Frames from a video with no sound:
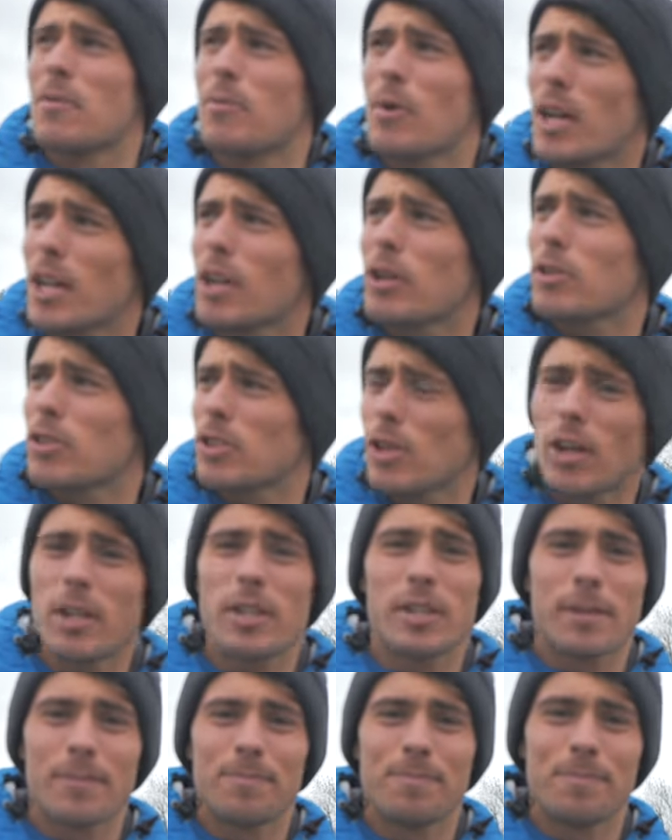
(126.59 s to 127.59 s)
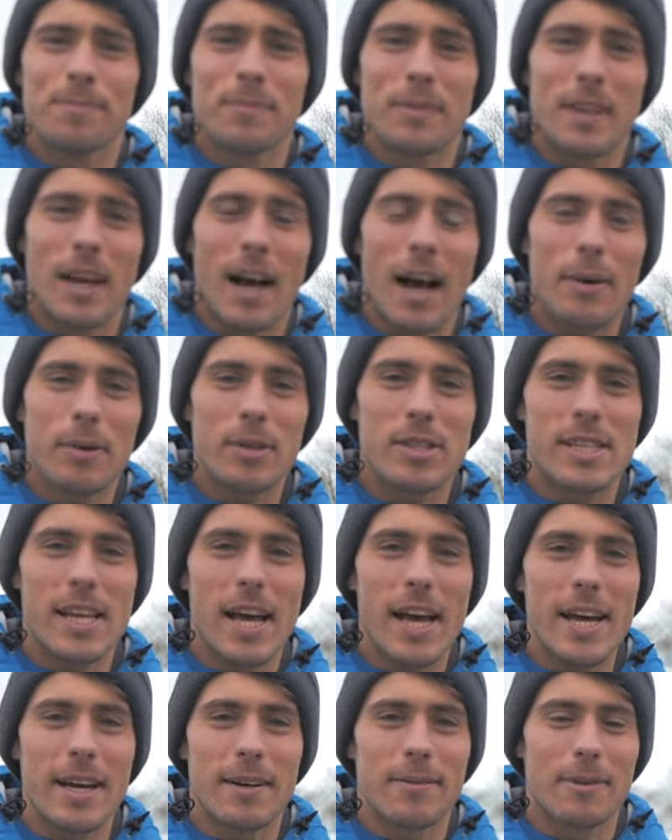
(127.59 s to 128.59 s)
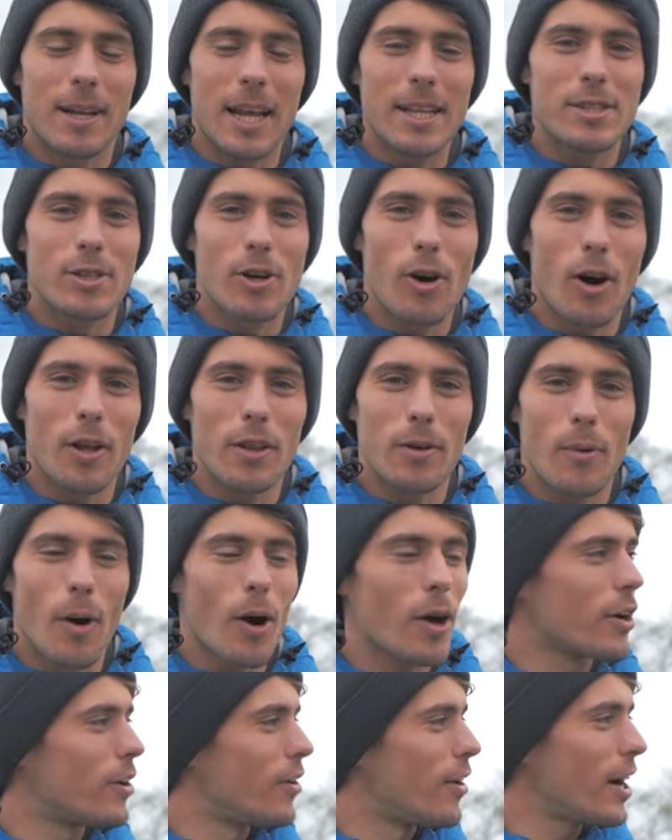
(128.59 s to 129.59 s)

wind looks good. I would say, let's go on the water,